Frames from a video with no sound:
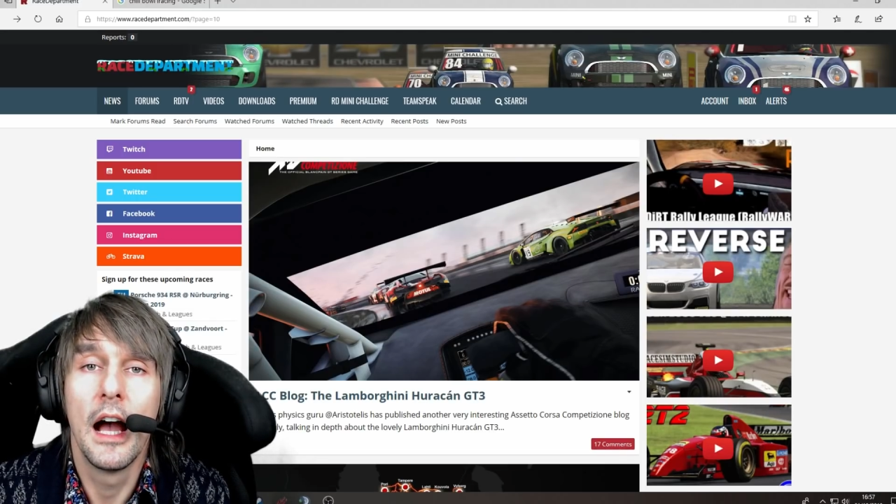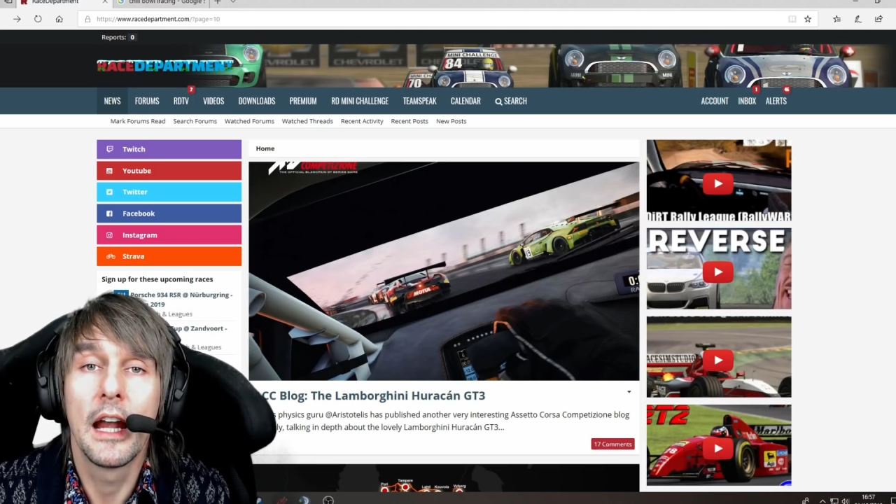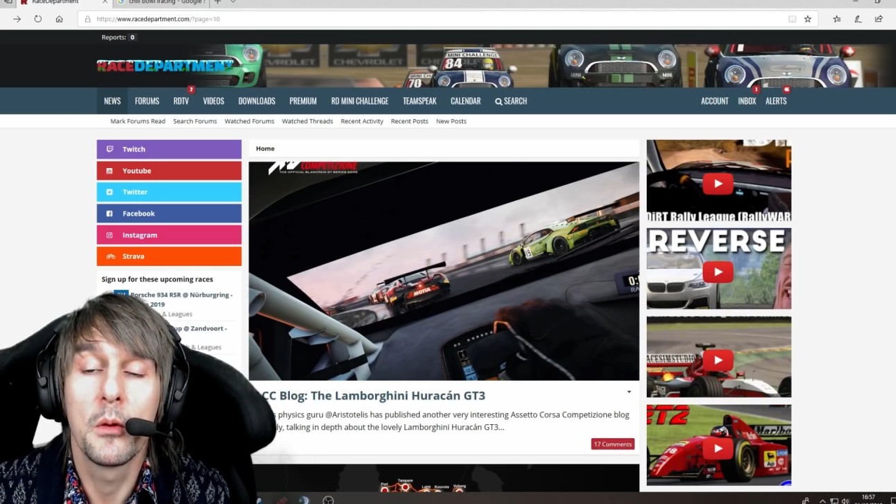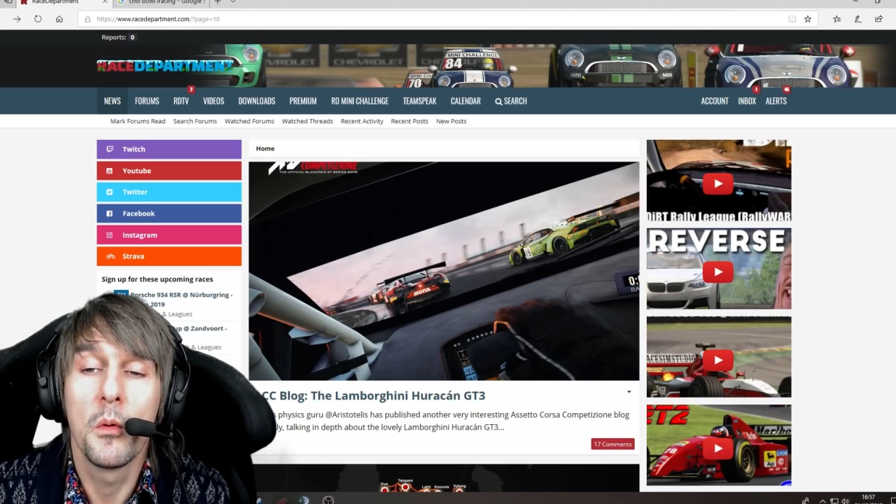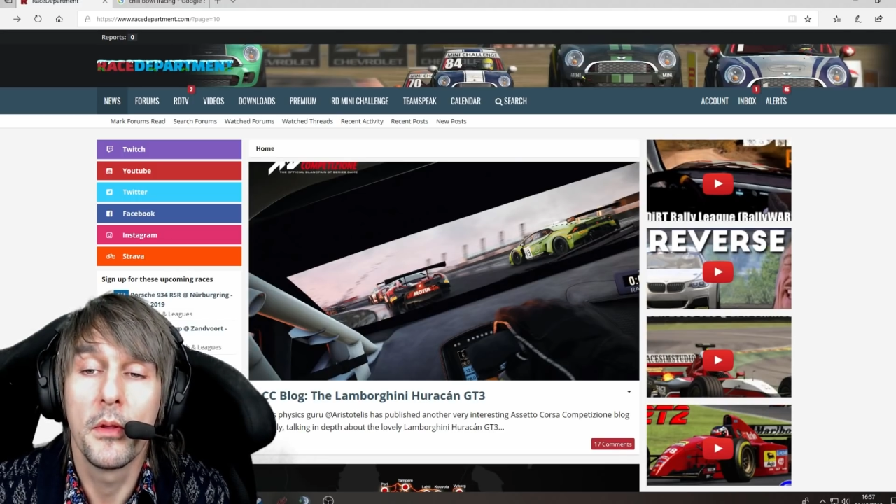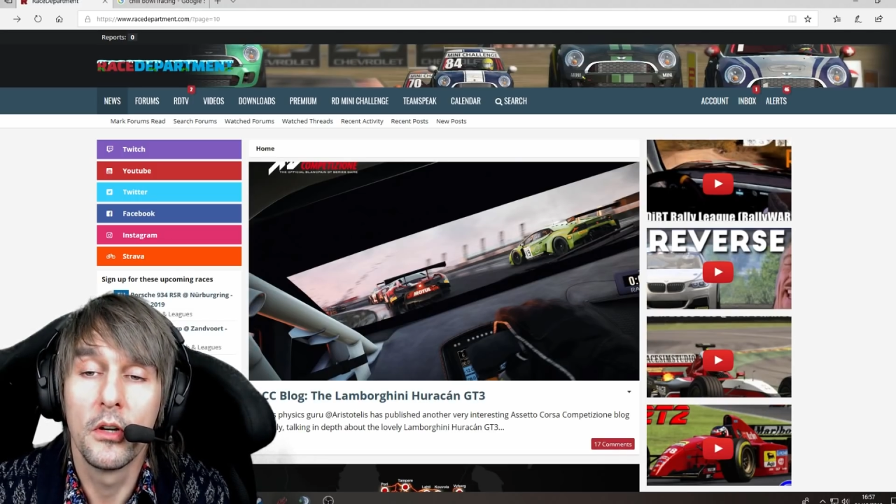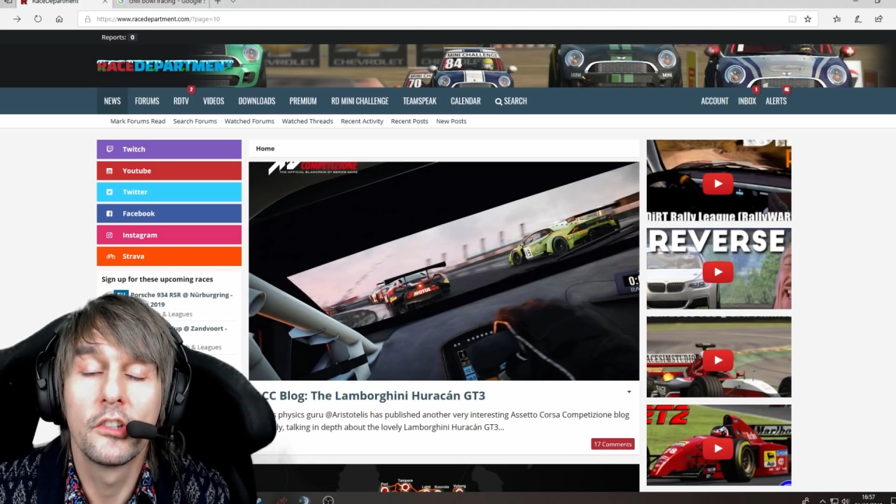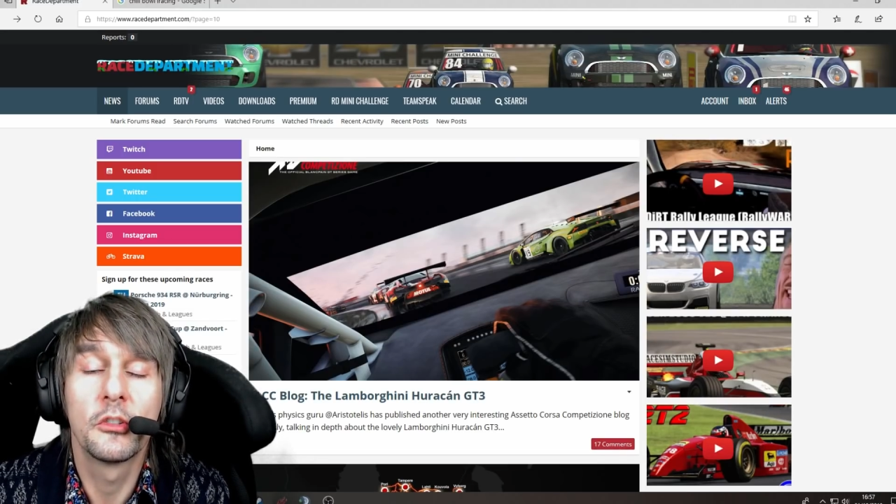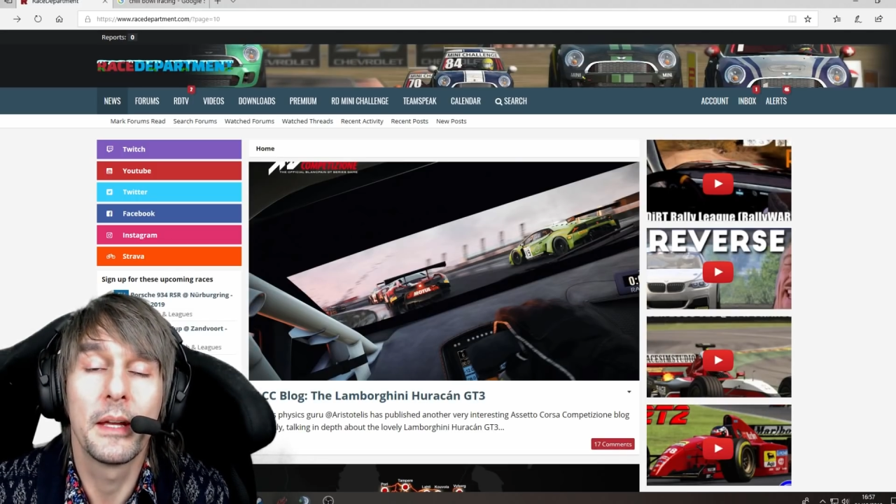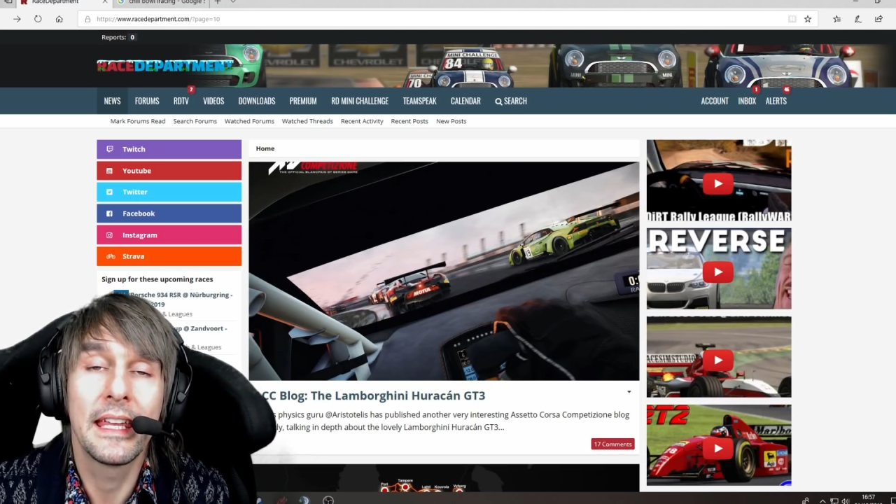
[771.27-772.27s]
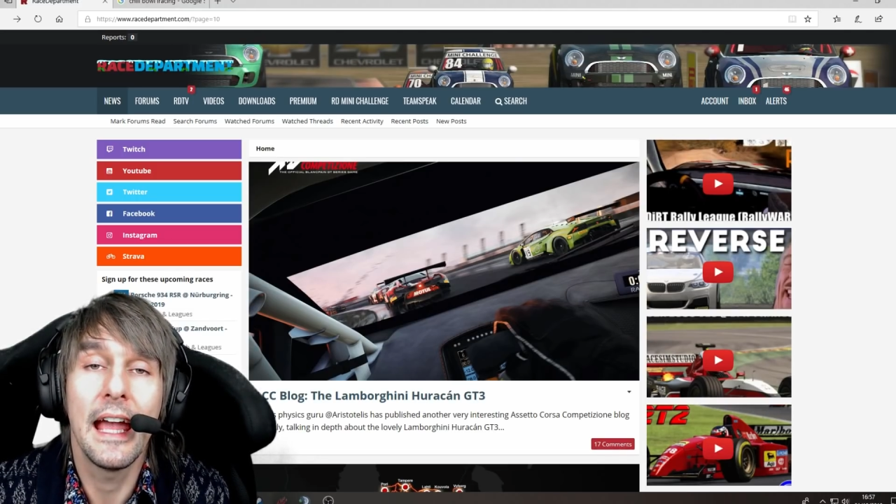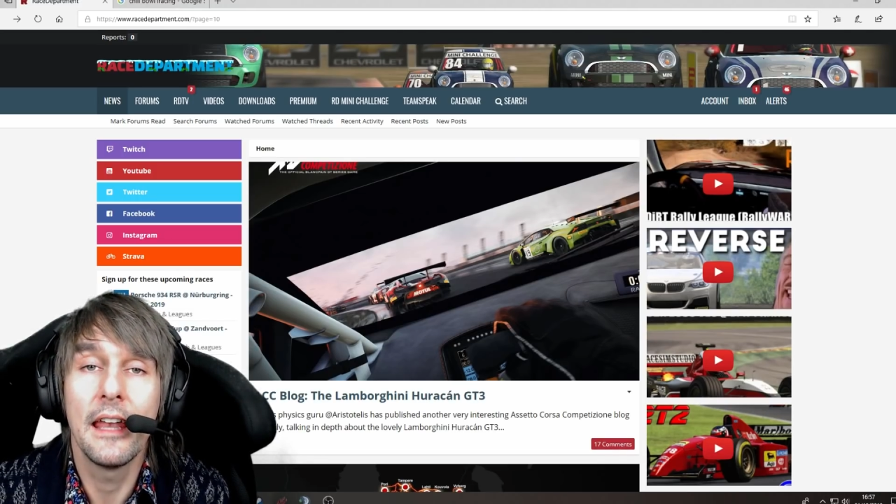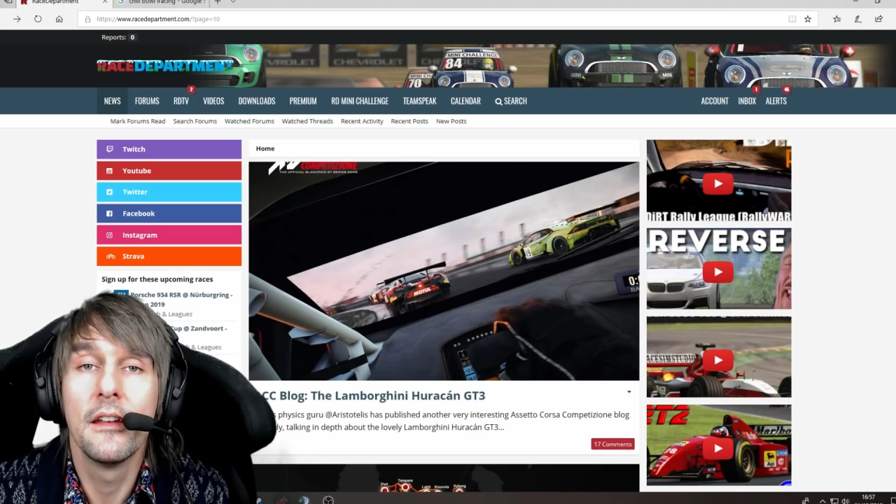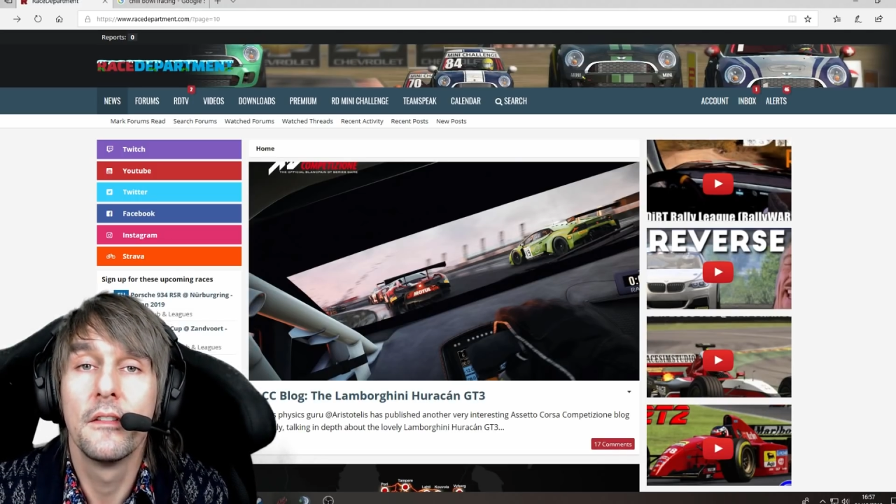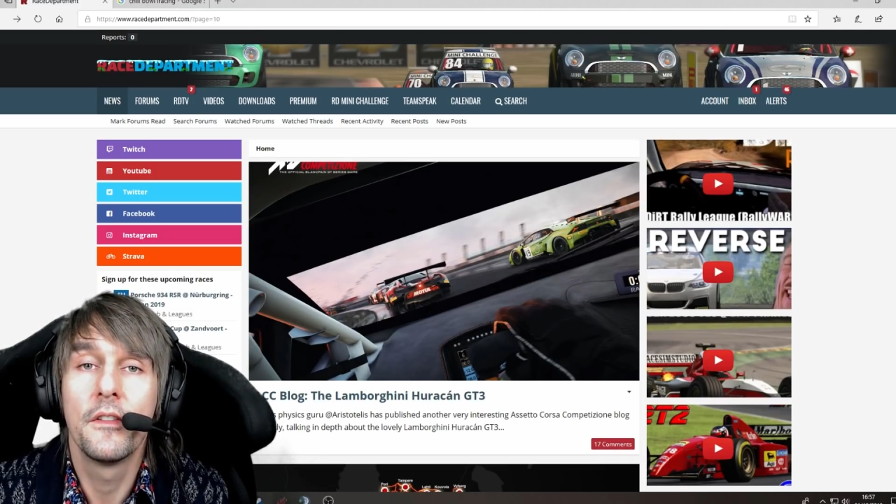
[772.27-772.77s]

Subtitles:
and it will be awesome again